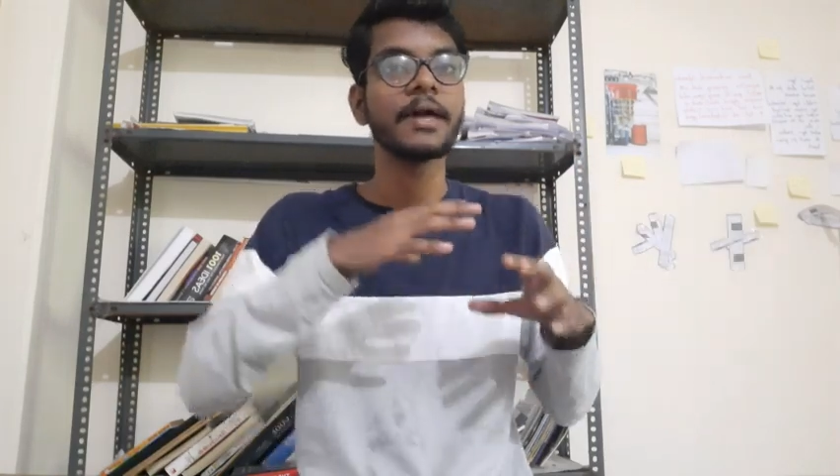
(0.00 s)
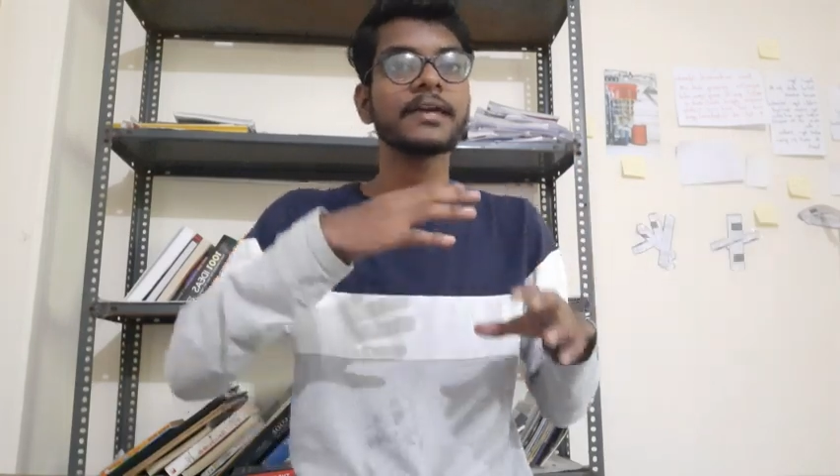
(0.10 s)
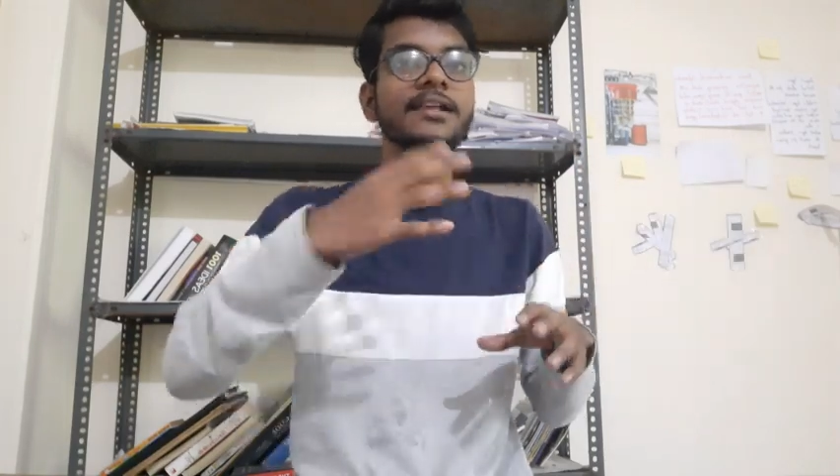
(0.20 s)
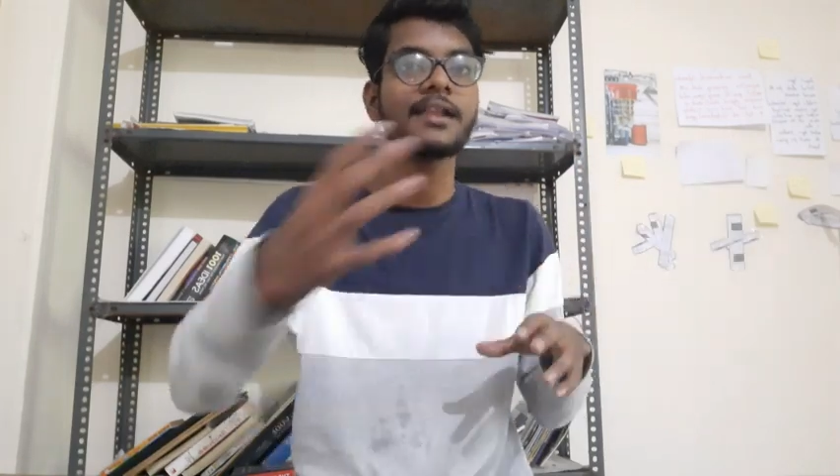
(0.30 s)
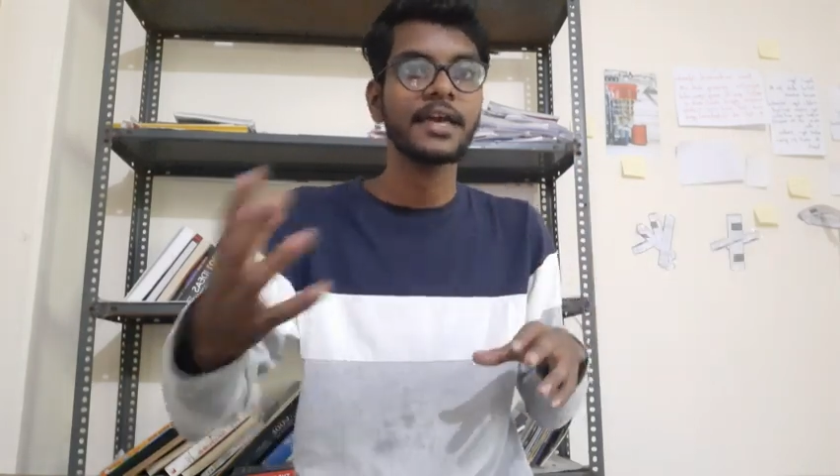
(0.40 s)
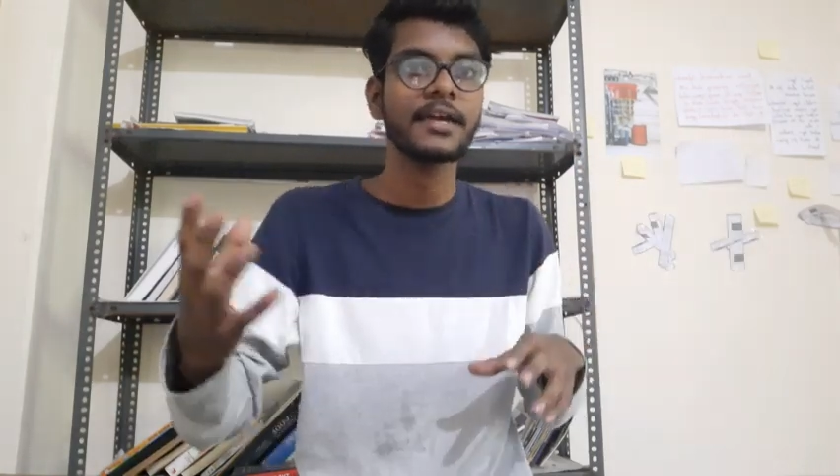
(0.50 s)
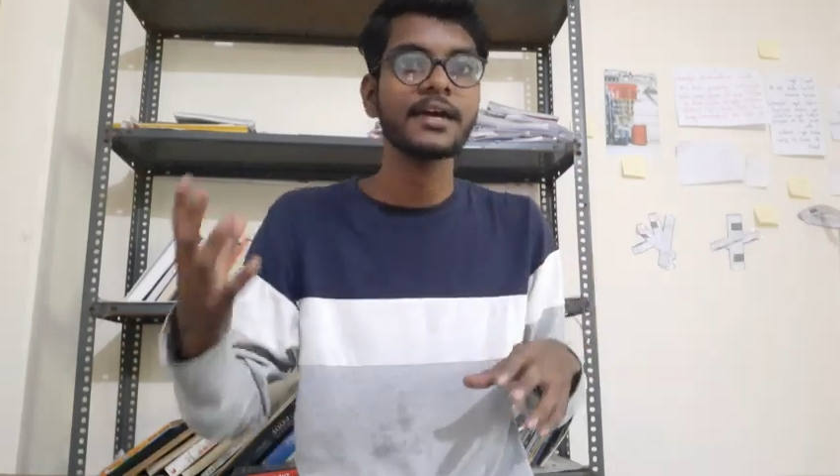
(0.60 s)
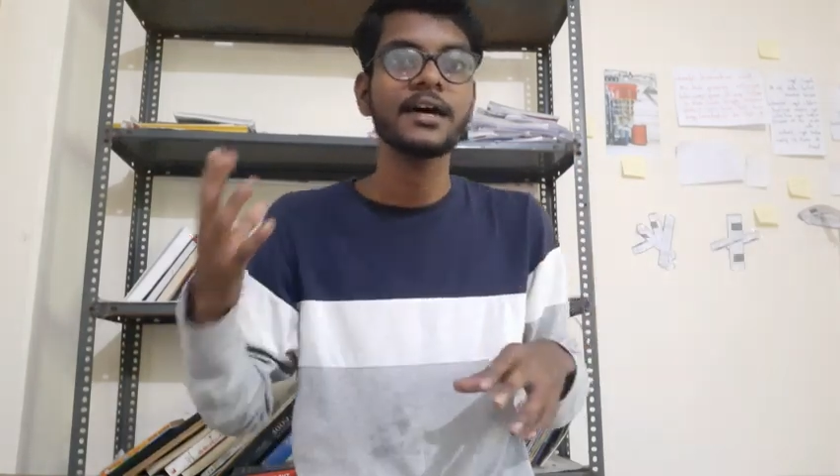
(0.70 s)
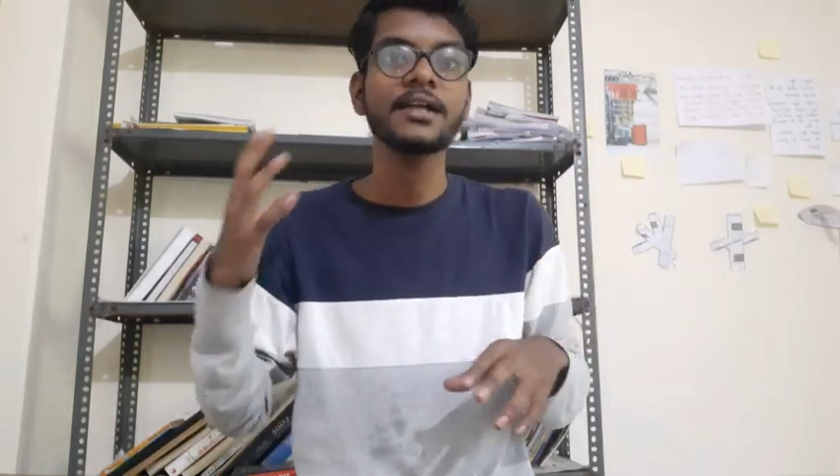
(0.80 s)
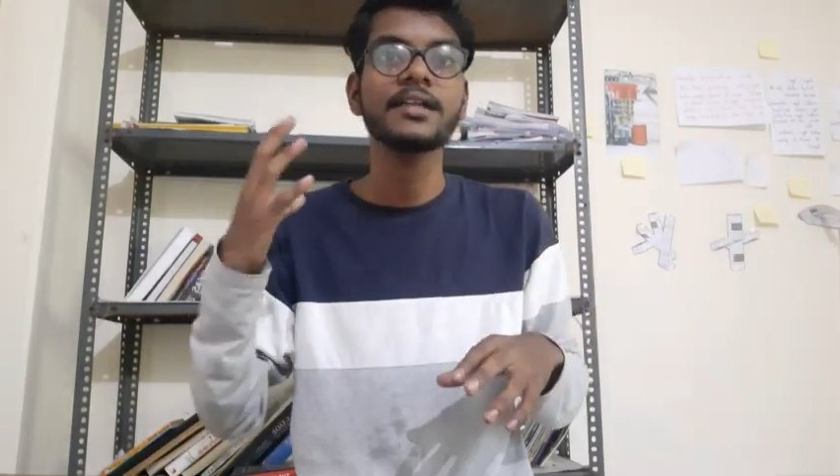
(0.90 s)

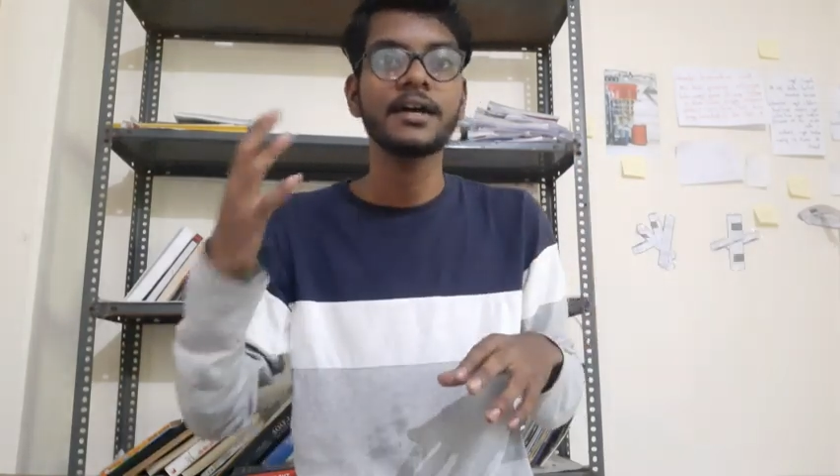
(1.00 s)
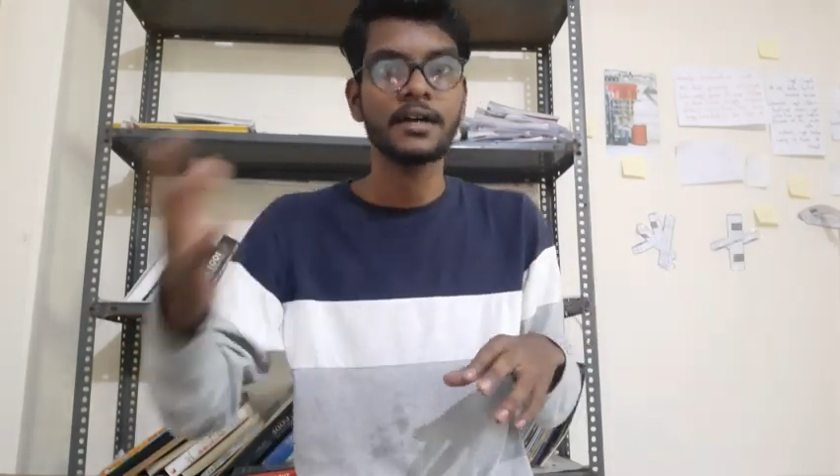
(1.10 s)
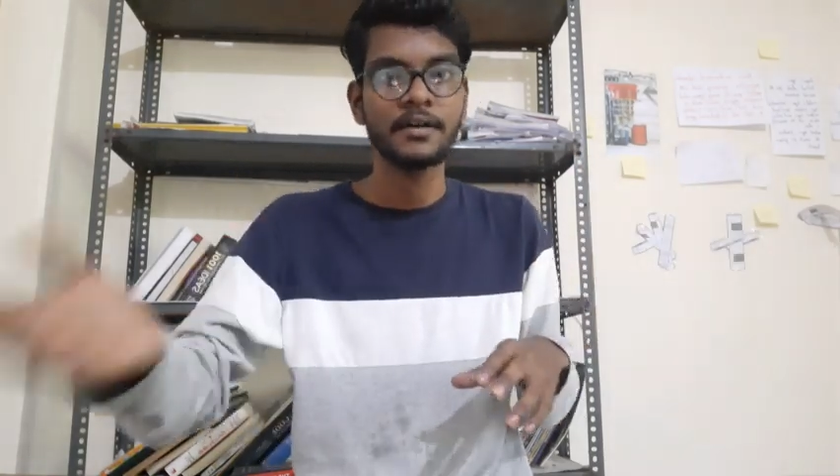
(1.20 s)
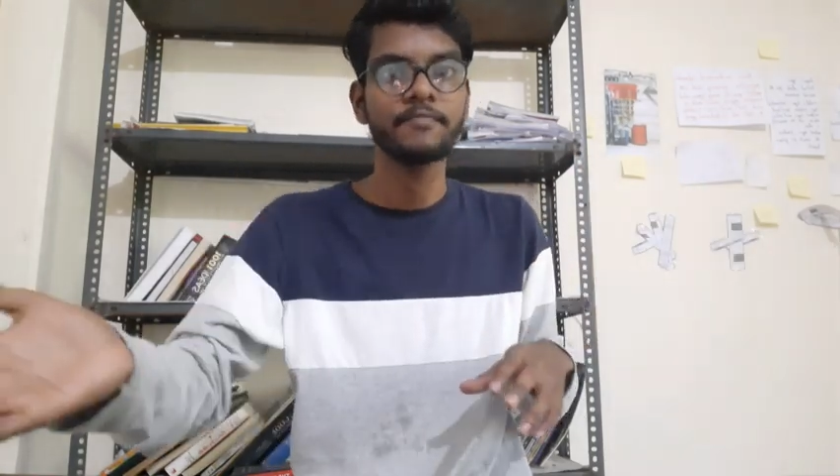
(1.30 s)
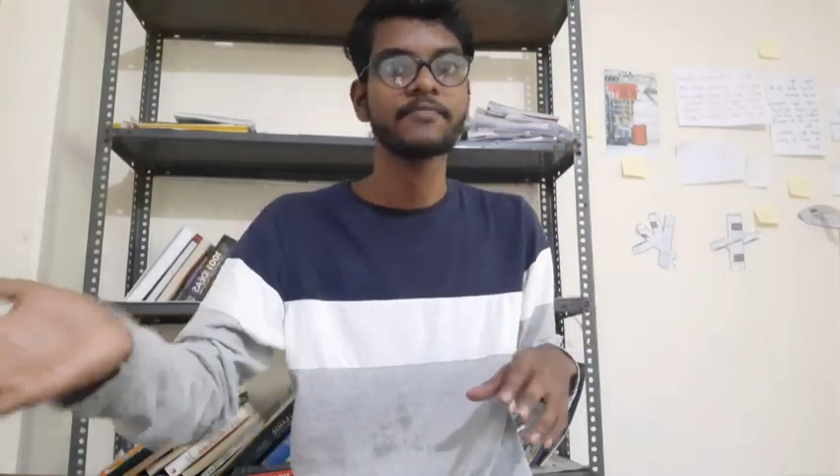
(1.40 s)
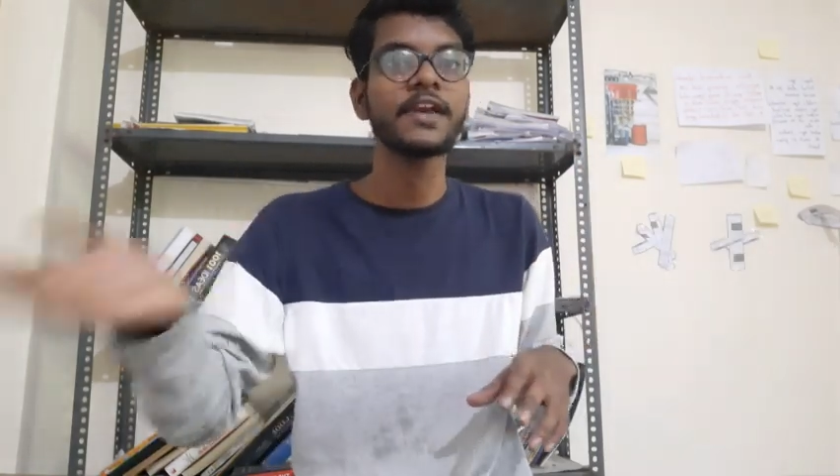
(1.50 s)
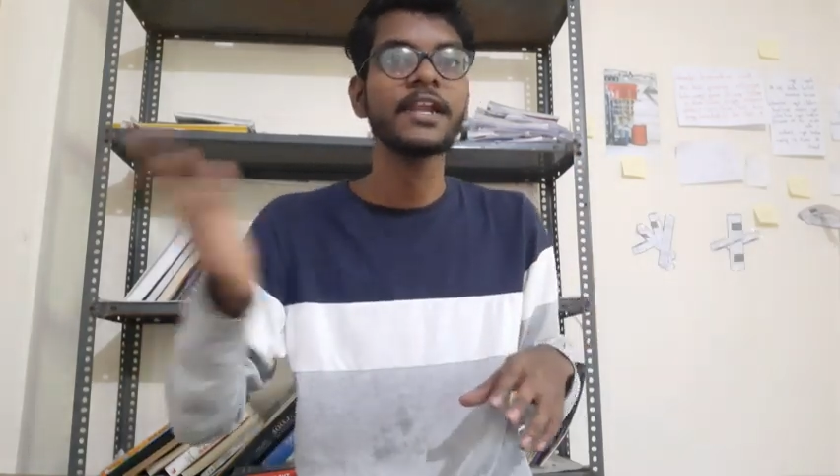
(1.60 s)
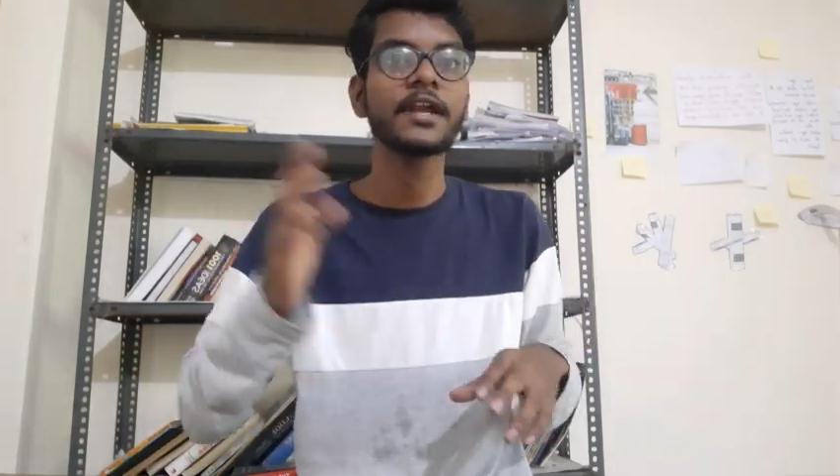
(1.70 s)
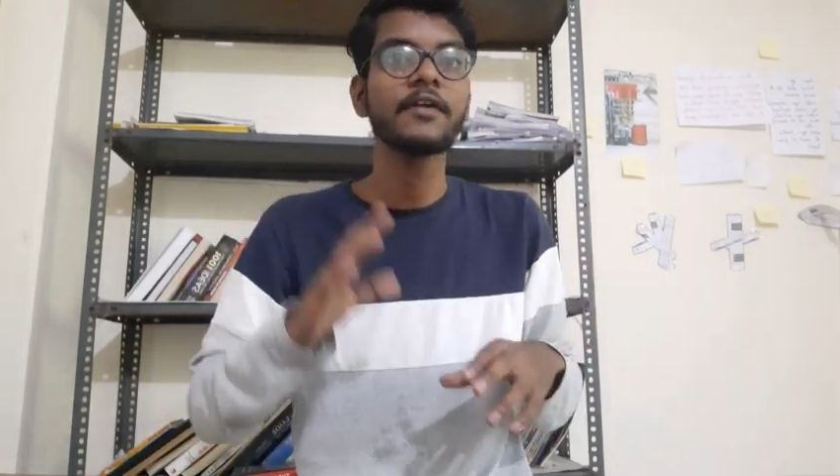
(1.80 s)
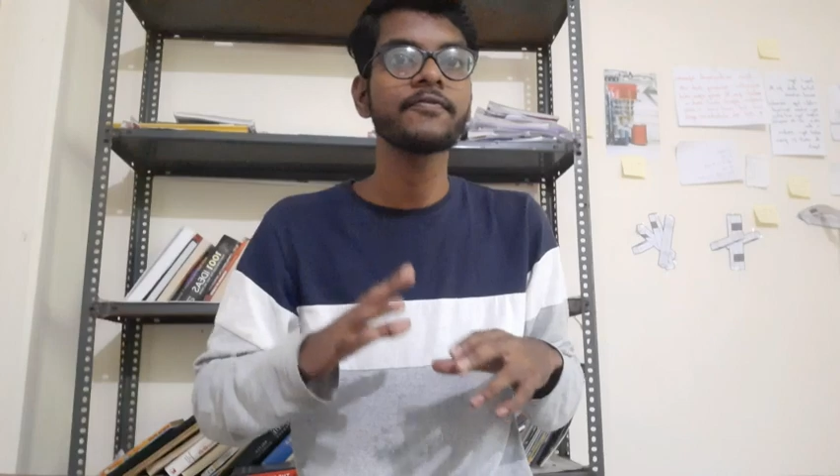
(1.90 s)
the
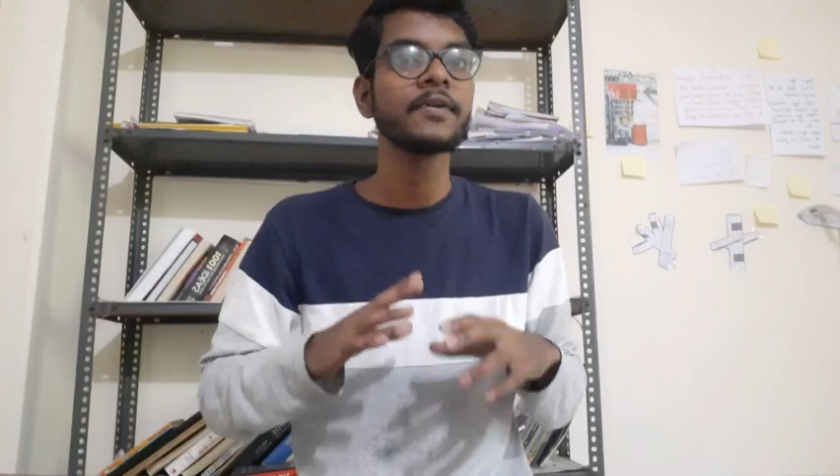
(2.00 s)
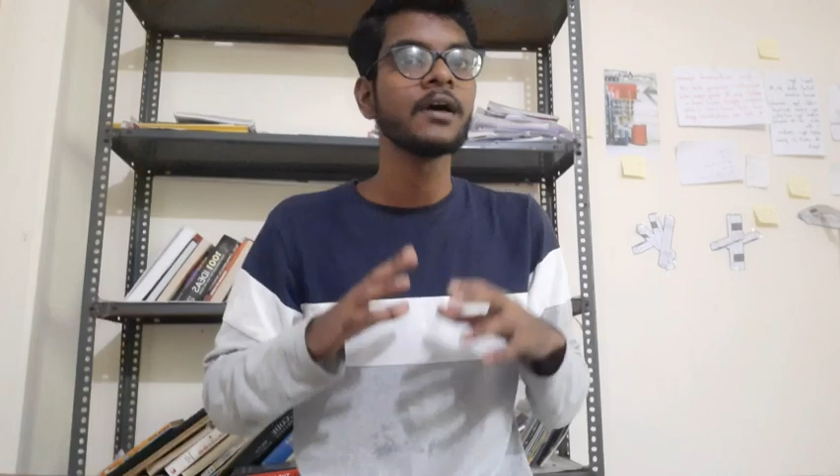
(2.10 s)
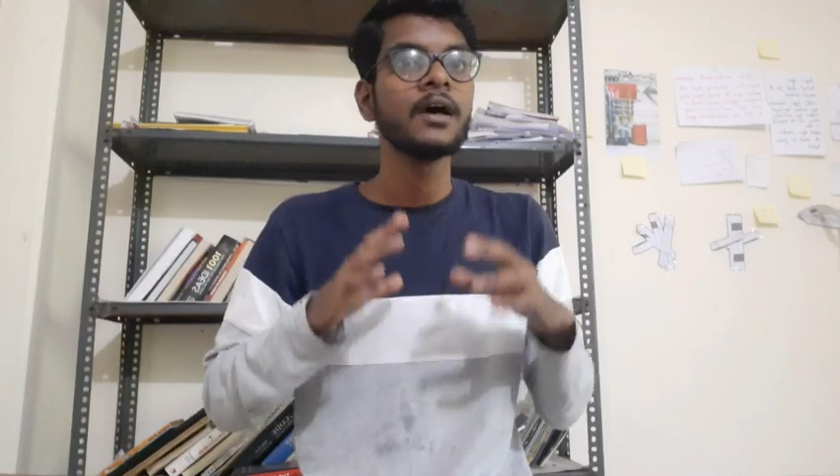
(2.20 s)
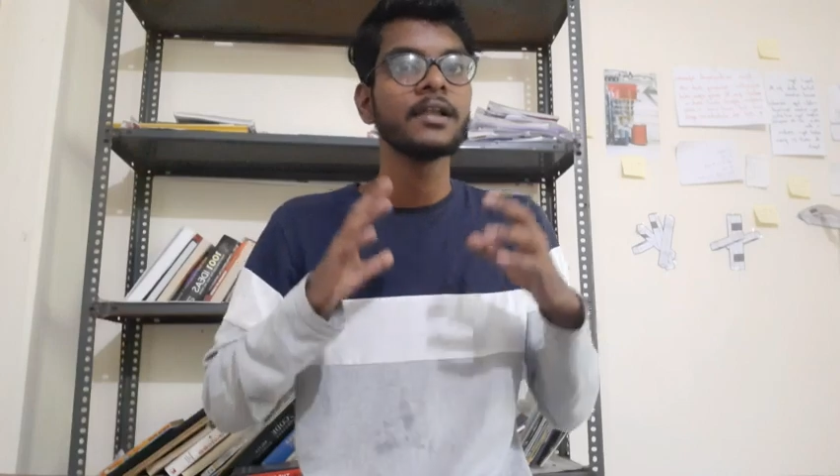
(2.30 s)
failure of